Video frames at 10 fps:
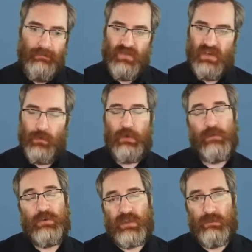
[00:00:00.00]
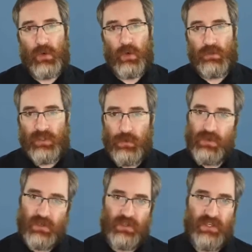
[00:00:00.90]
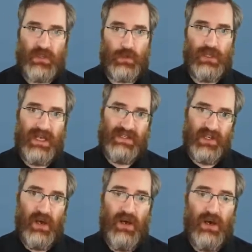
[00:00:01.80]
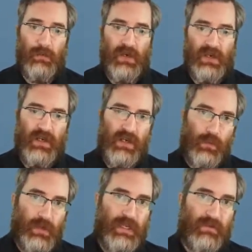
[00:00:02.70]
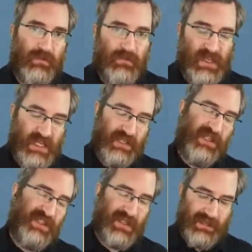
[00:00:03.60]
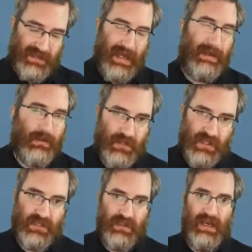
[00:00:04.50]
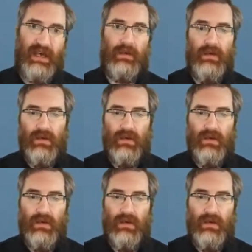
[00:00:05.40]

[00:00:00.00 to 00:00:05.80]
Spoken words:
If we were using Pearl 2 as our centralized hub, we could feed 6 nanos into that,